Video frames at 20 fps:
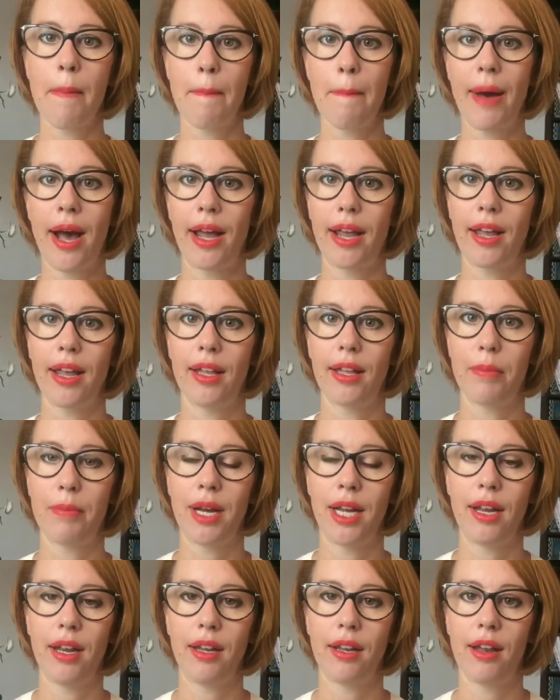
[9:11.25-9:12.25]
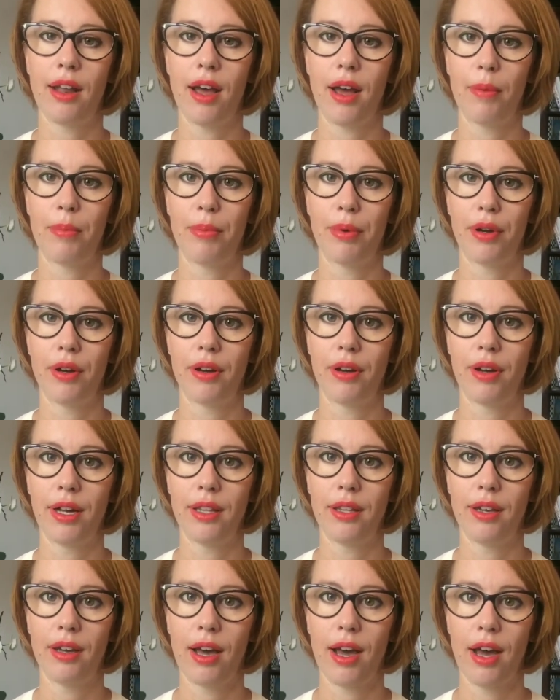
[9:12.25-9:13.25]
might end up
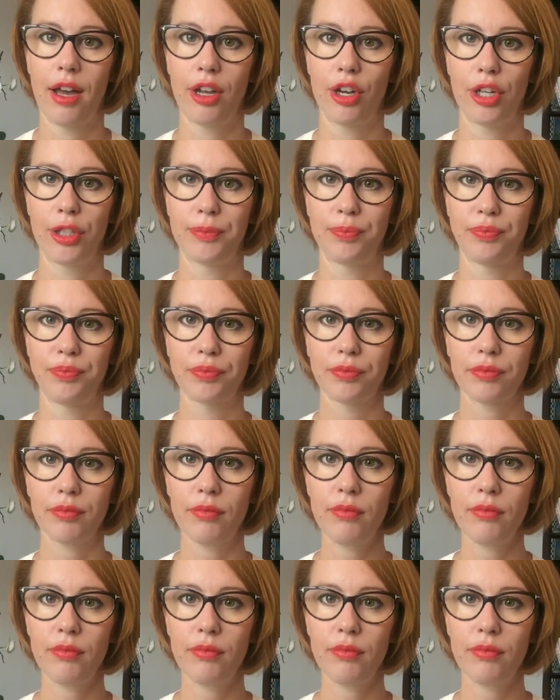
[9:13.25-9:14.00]
at a higher